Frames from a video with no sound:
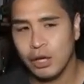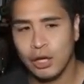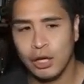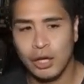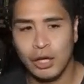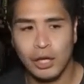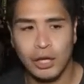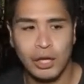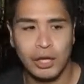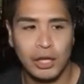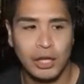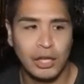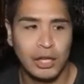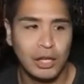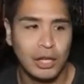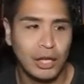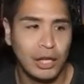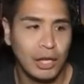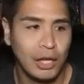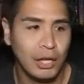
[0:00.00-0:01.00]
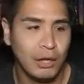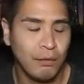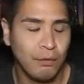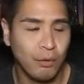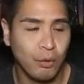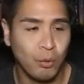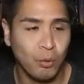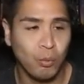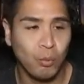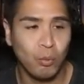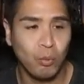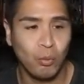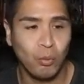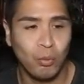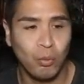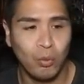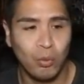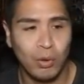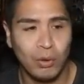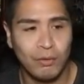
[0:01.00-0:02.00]
If
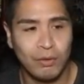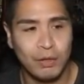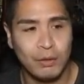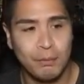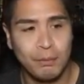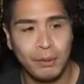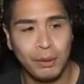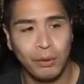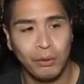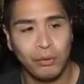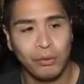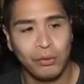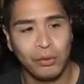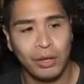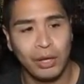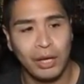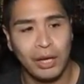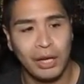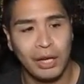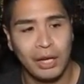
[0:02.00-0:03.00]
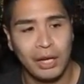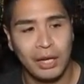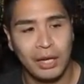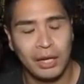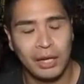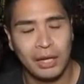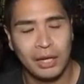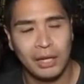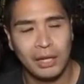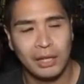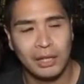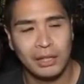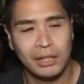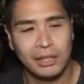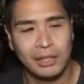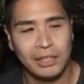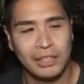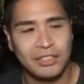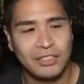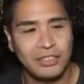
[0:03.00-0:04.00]
it's built,
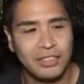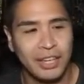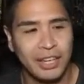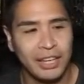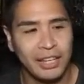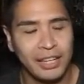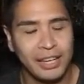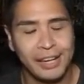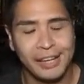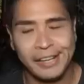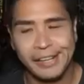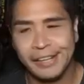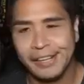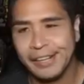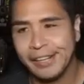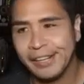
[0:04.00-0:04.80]
let's say like,